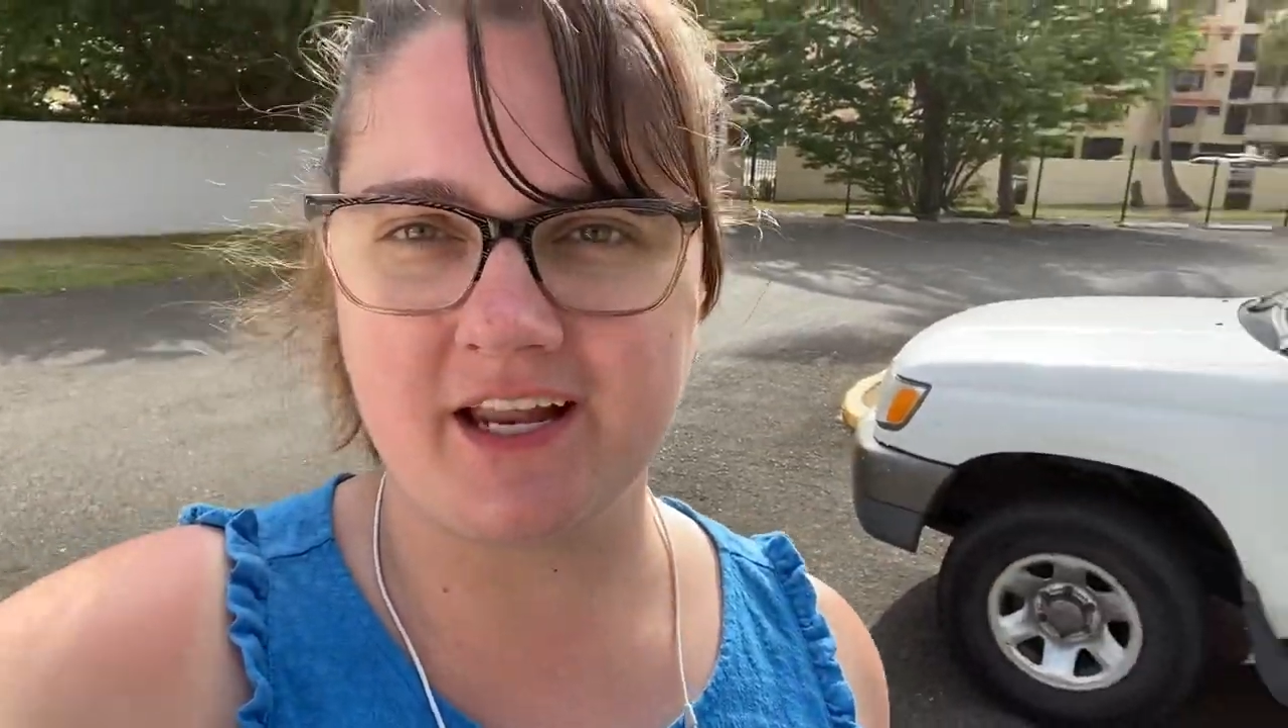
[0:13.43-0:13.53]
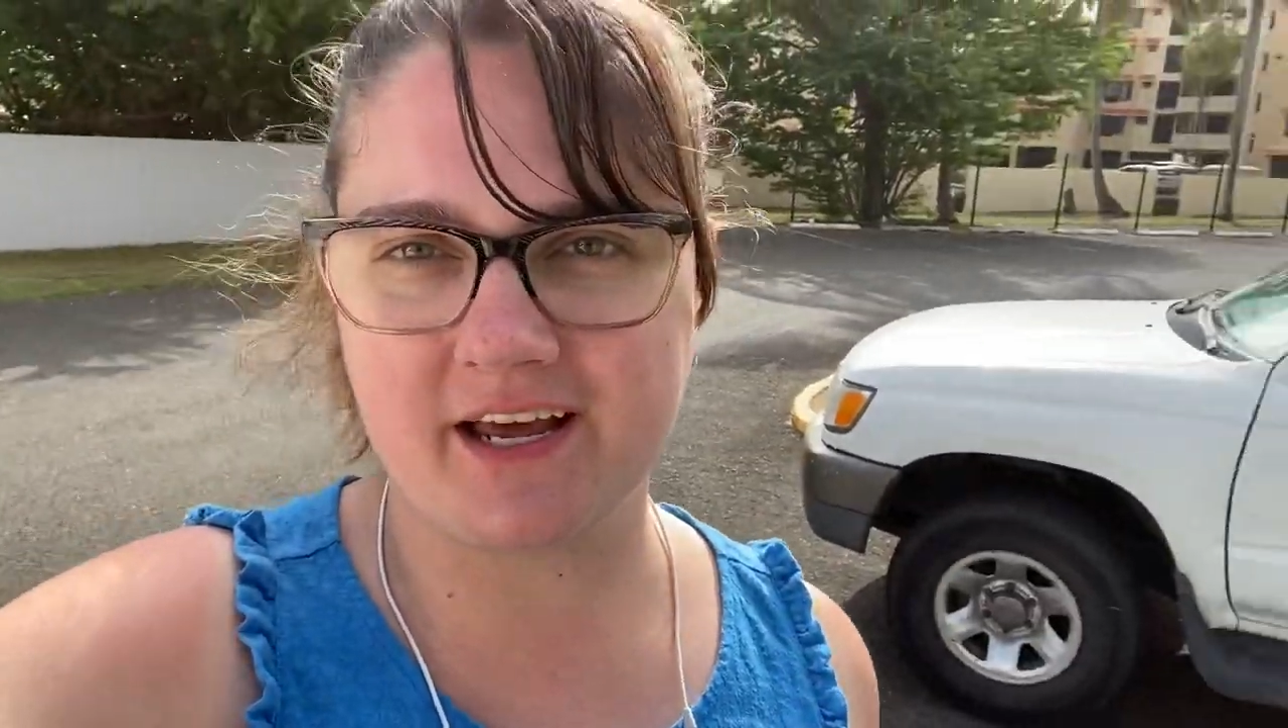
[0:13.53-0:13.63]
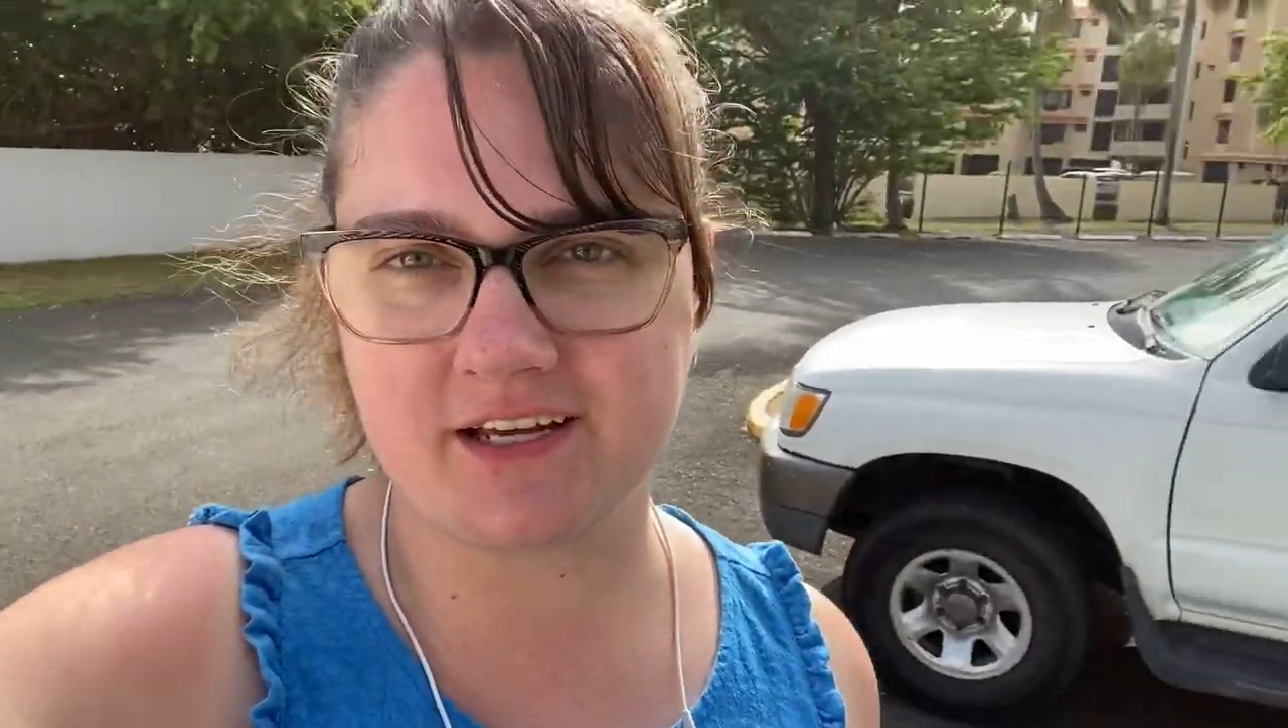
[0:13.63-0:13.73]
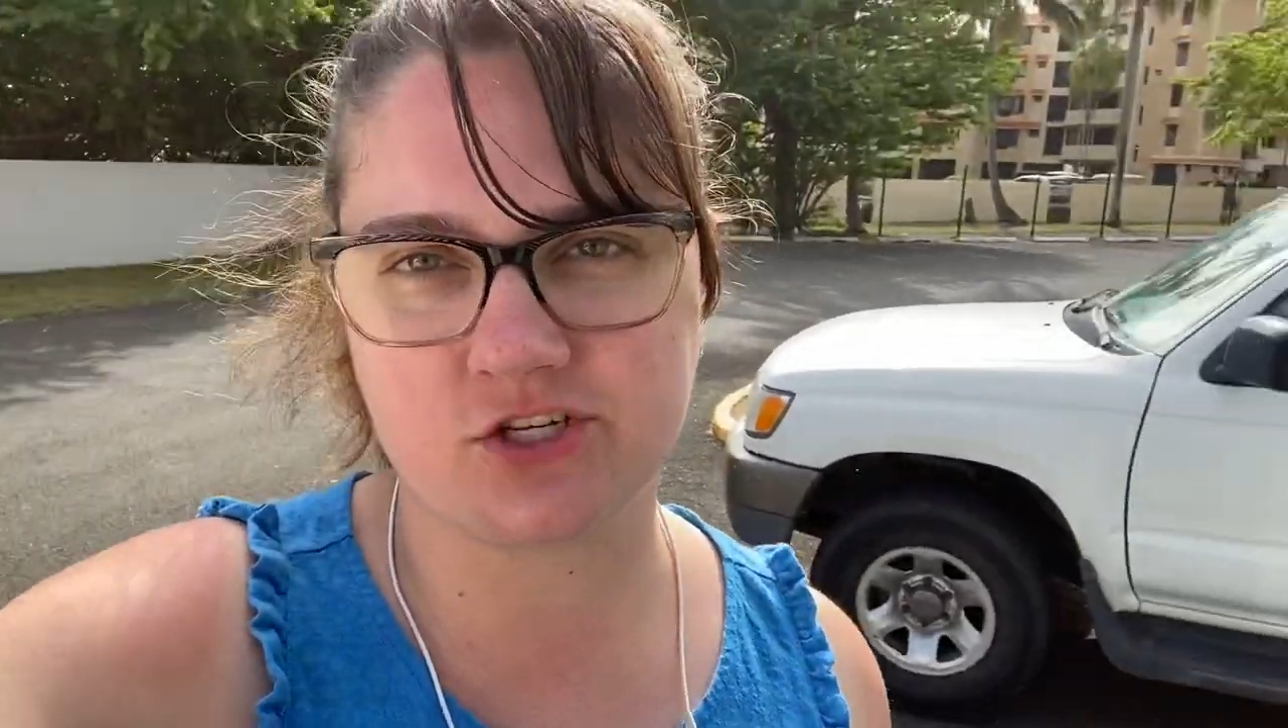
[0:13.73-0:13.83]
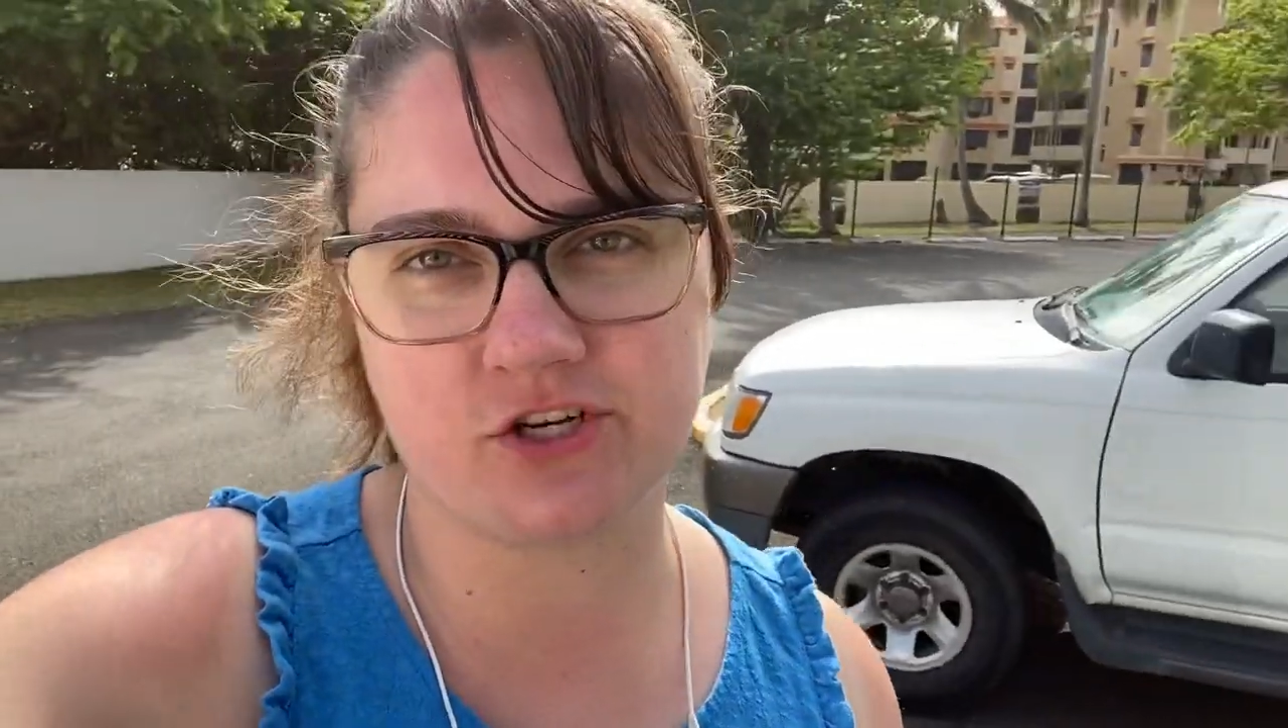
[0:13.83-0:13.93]

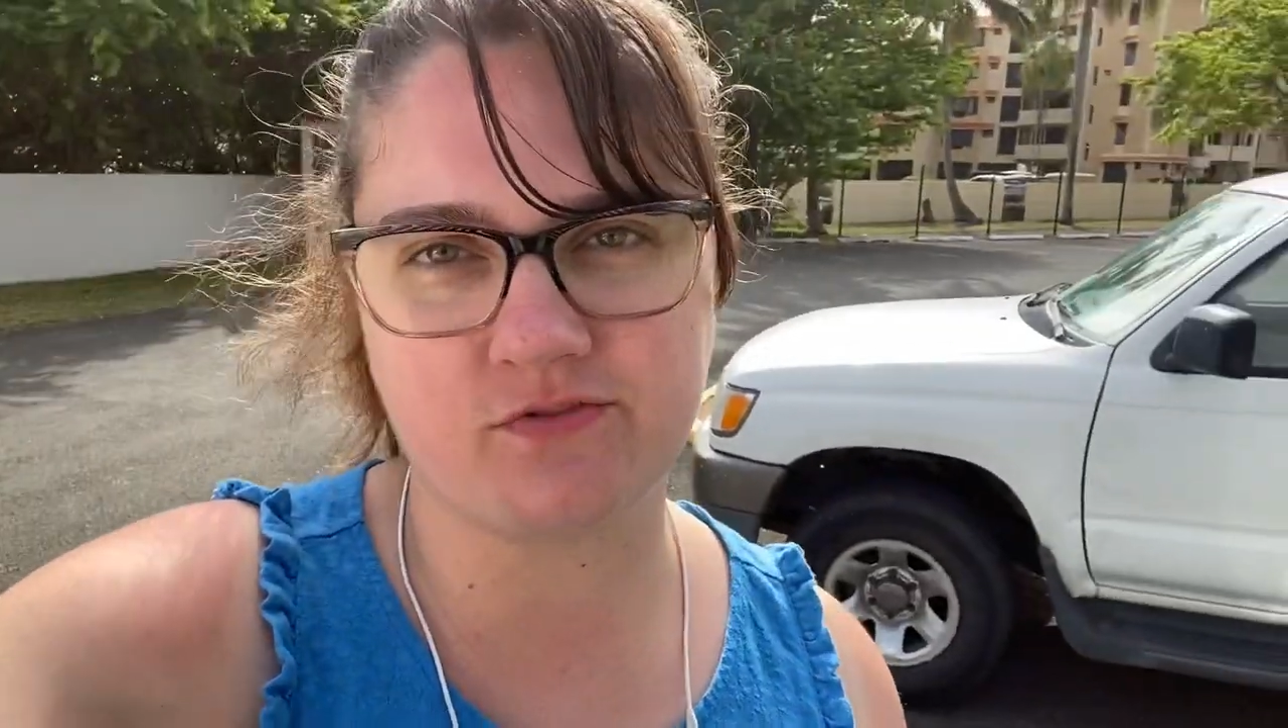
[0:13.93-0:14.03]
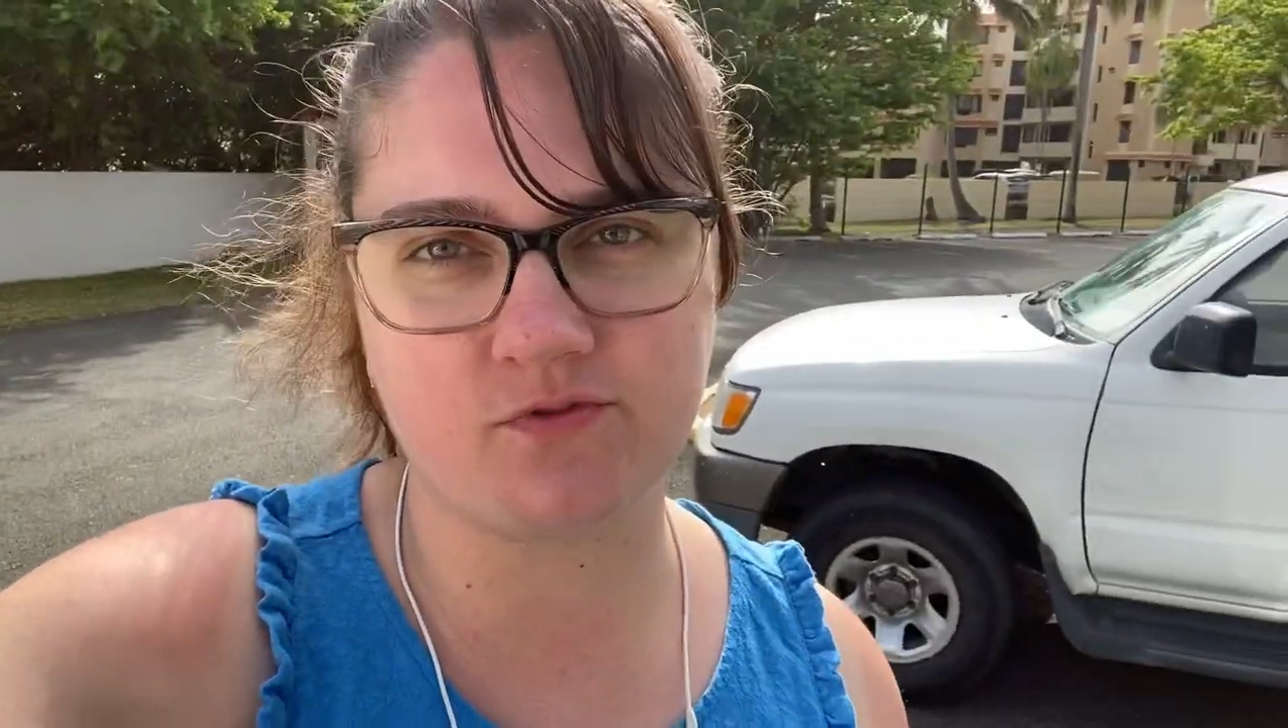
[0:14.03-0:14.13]
National